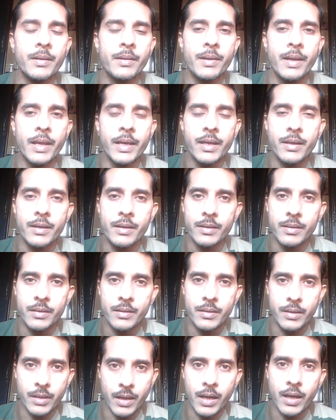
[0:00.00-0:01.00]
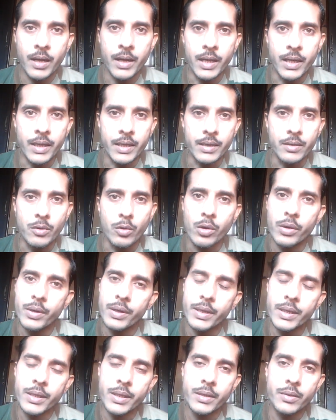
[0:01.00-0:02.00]
Like gargling,
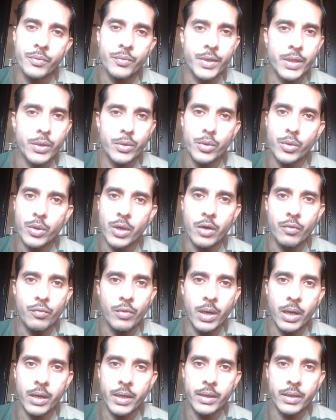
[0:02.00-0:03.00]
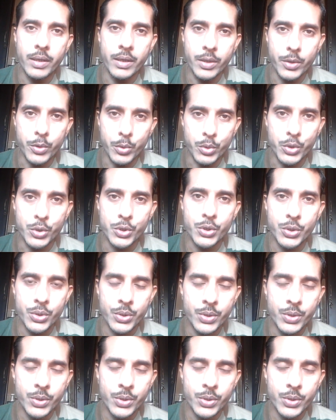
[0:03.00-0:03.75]
already we know Kaval and Gandush.